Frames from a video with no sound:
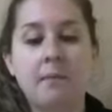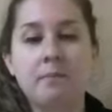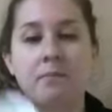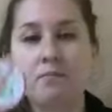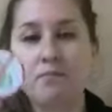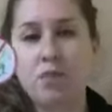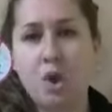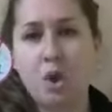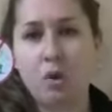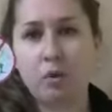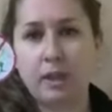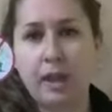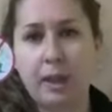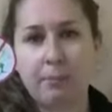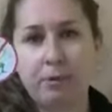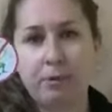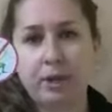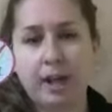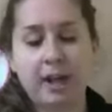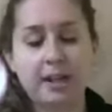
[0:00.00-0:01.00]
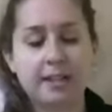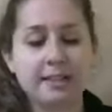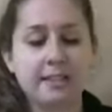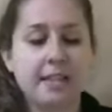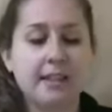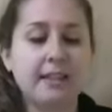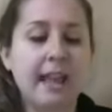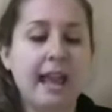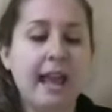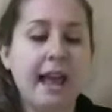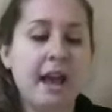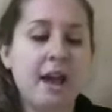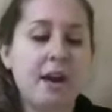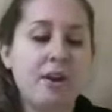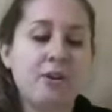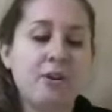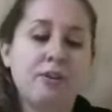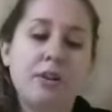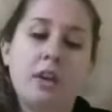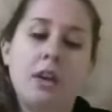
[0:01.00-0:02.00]
no leprechauns
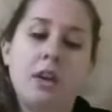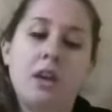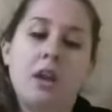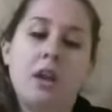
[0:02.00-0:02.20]
allowed,